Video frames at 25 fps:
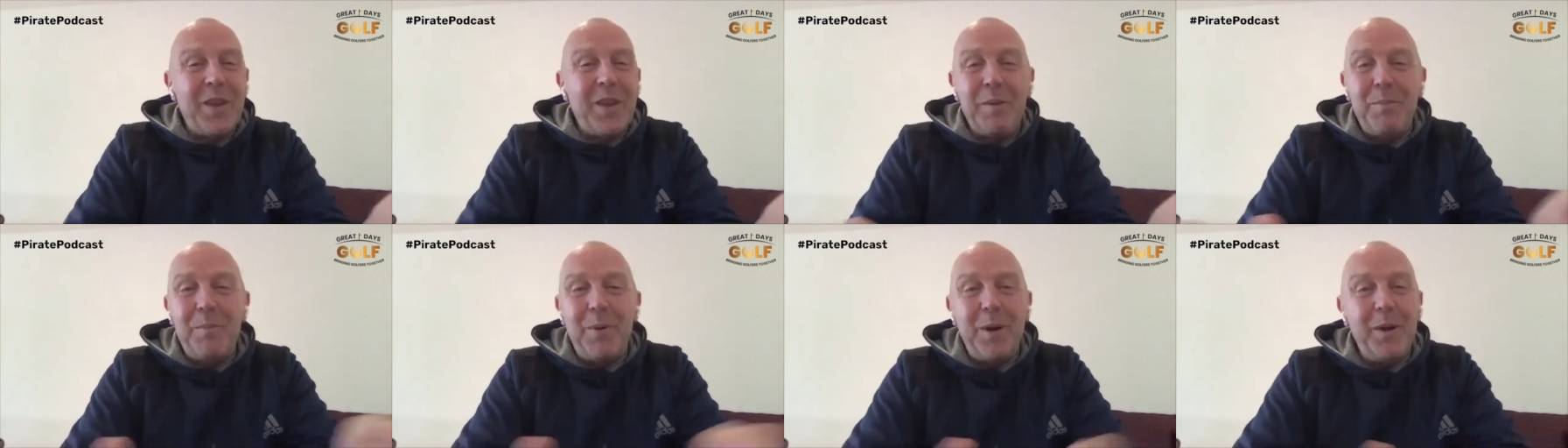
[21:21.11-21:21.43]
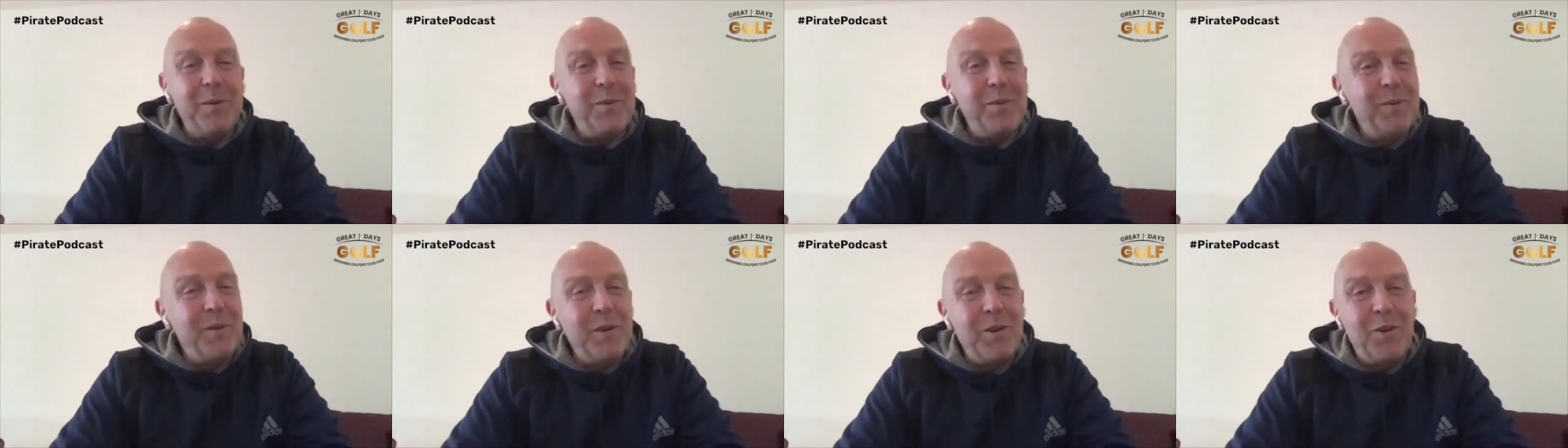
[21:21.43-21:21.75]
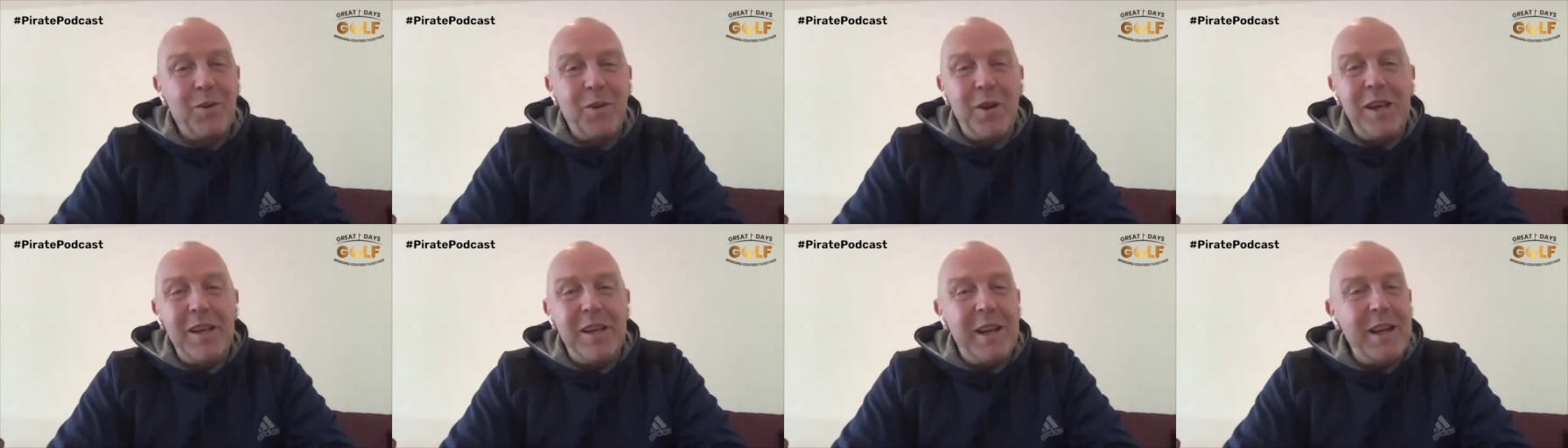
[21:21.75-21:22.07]
about
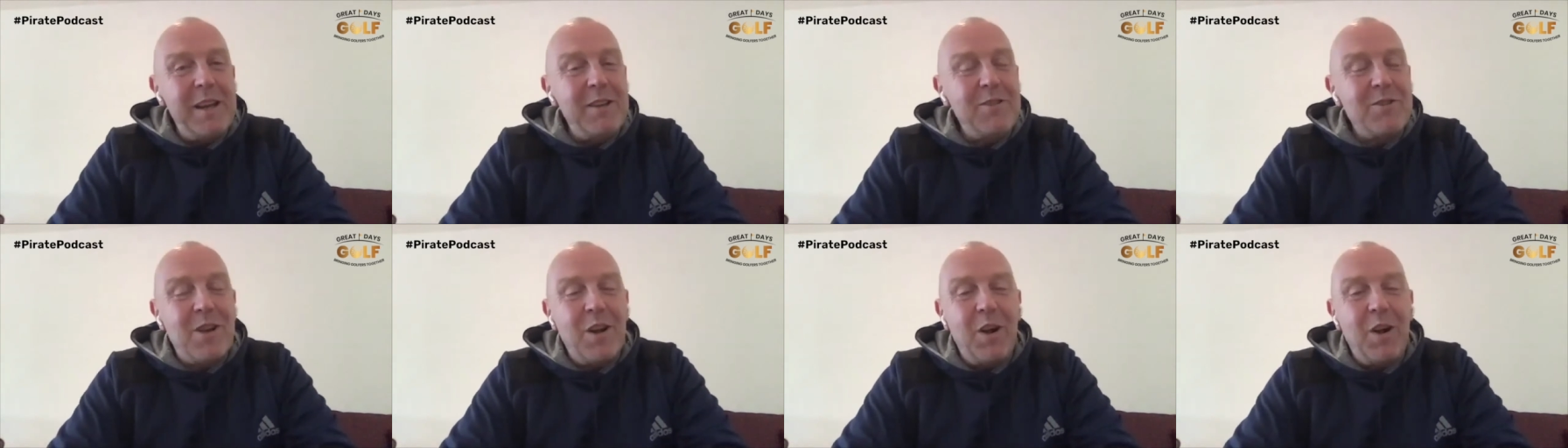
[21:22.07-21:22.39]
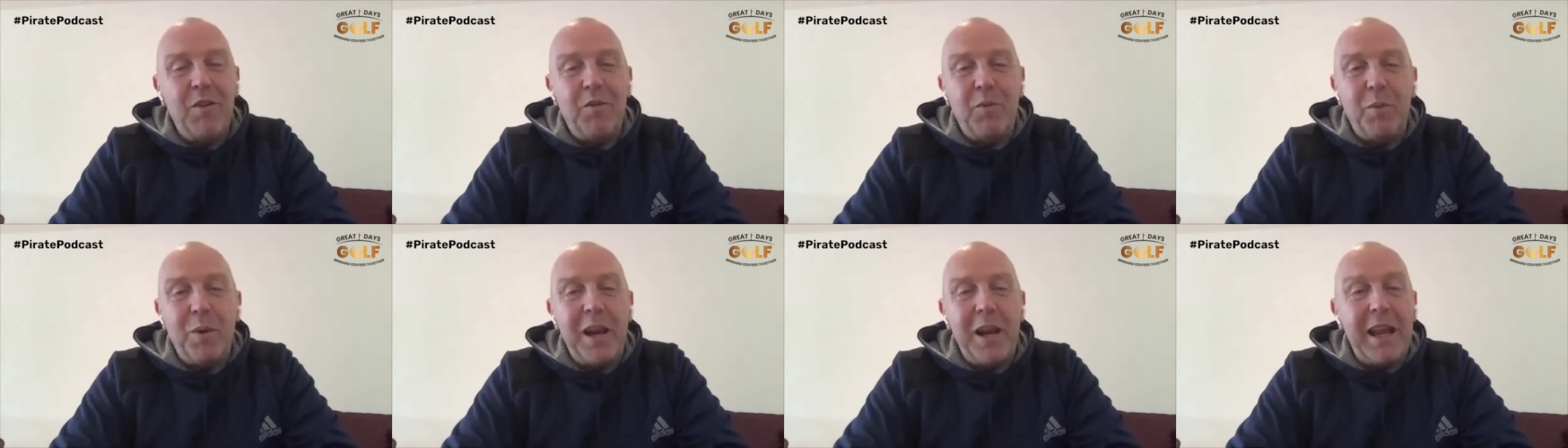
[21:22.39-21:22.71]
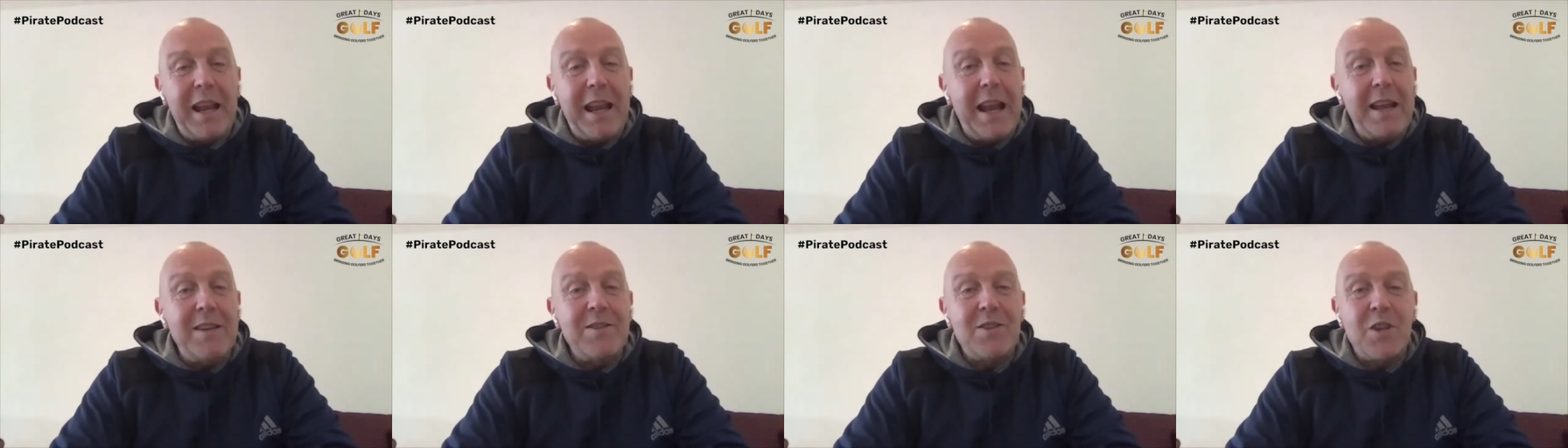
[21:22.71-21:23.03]
Great Days Golf, when
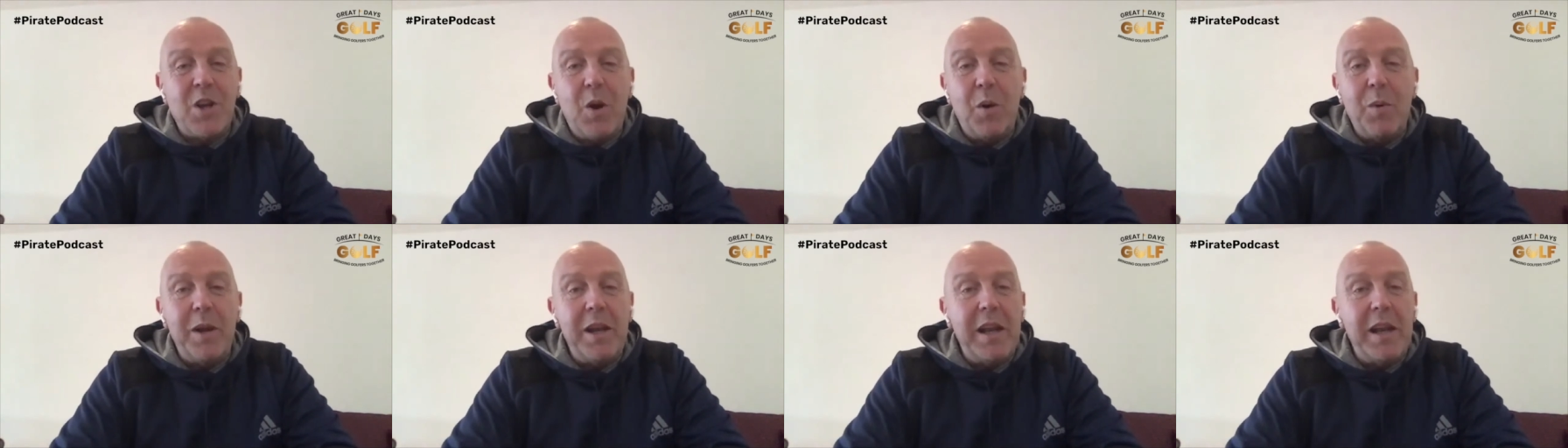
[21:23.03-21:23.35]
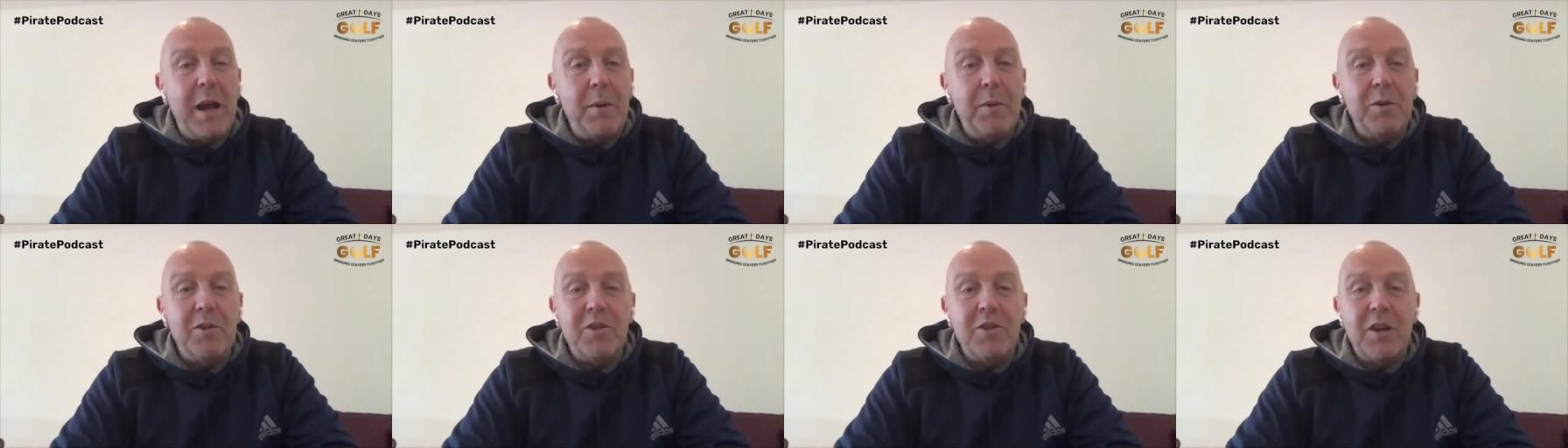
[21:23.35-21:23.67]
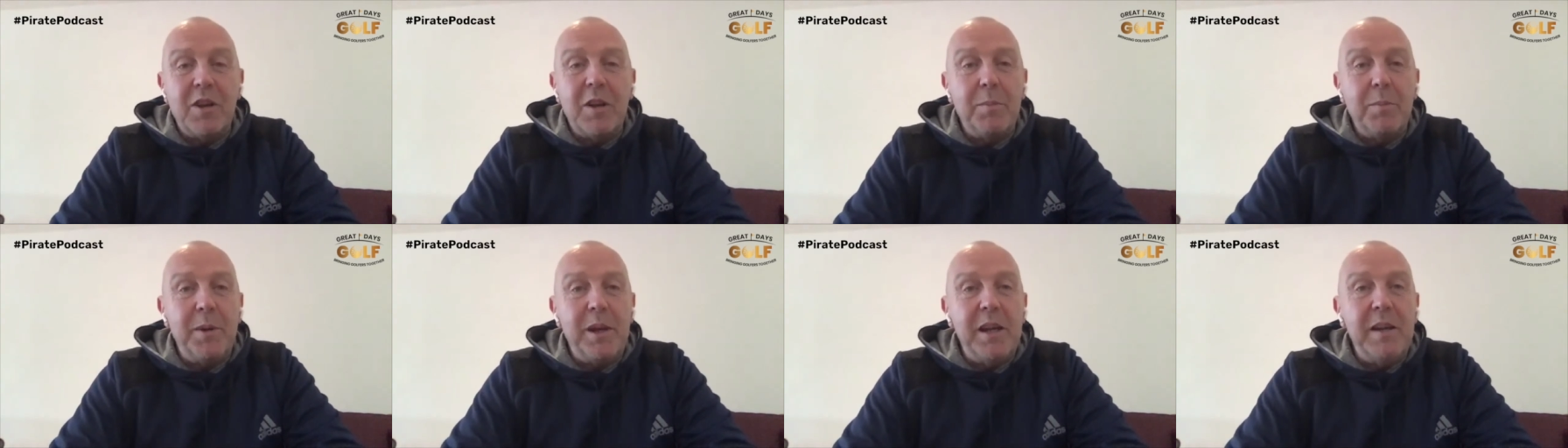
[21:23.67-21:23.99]
it gets going now, it's
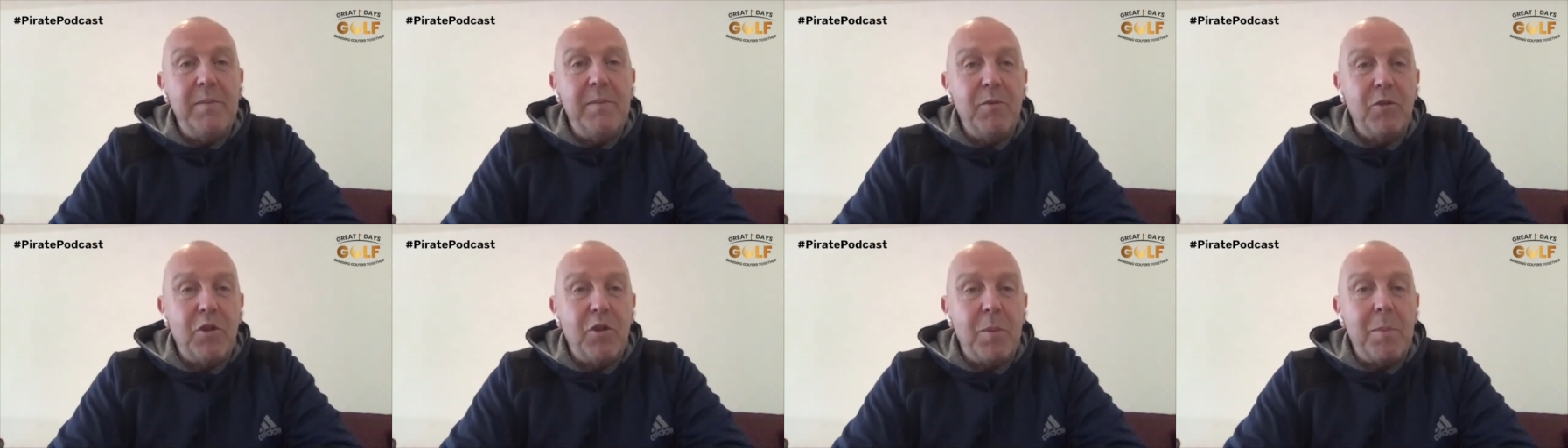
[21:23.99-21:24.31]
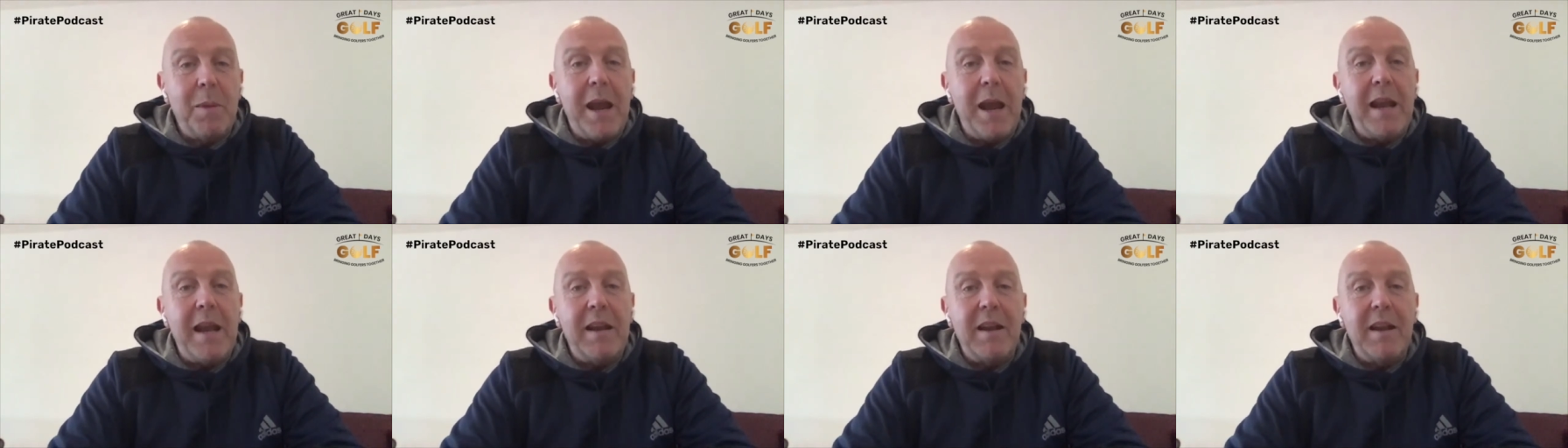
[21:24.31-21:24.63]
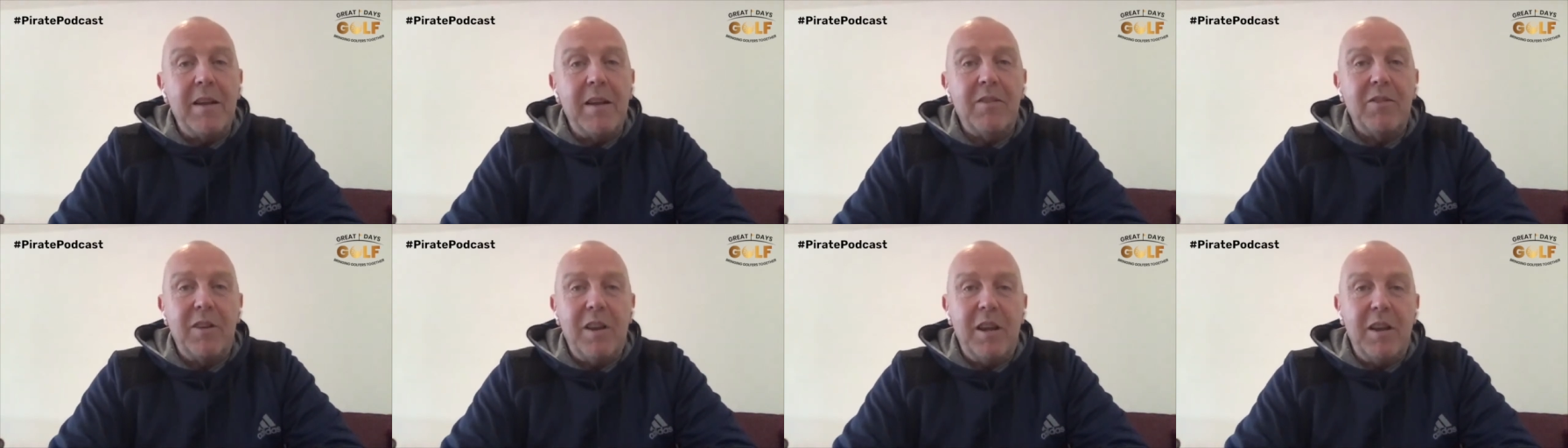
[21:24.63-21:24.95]
going to be
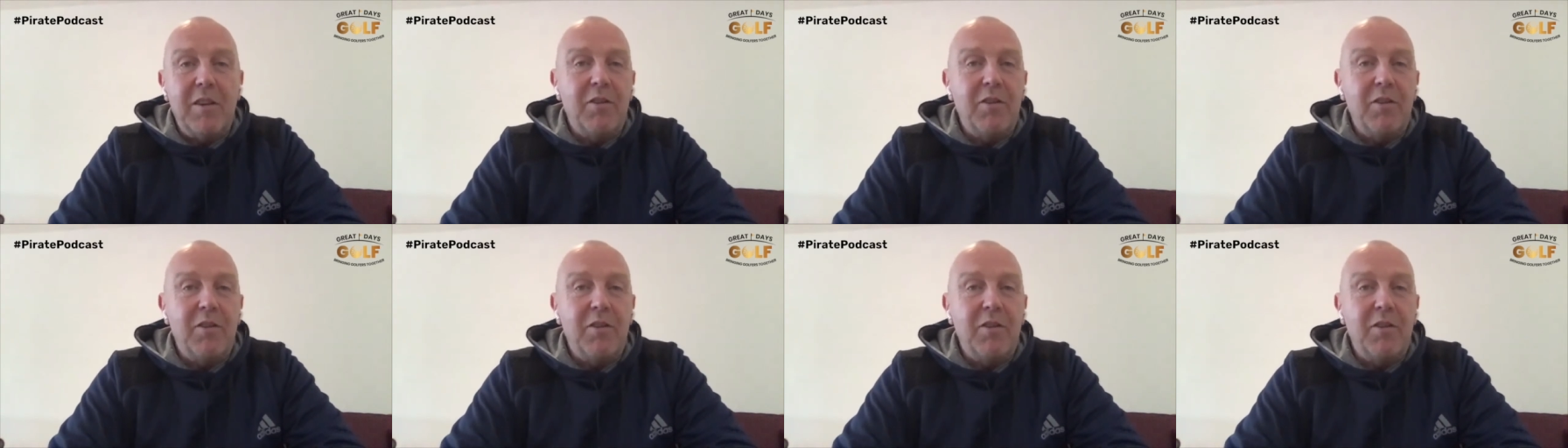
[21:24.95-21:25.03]
tremendous.